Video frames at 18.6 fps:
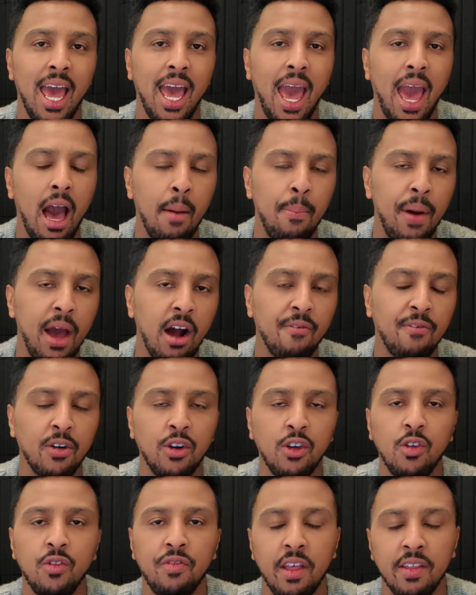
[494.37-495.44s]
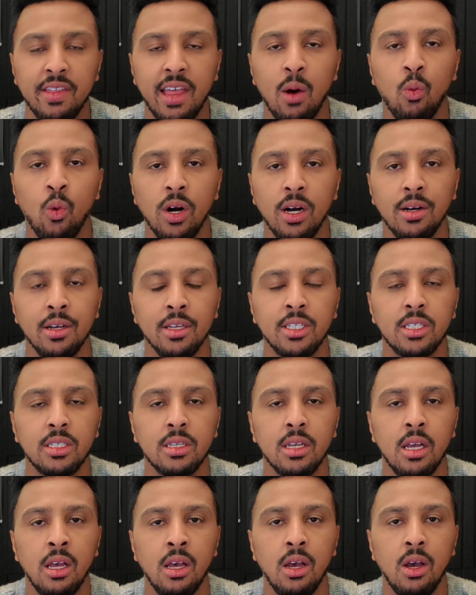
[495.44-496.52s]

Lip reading: How powerful do you think that was?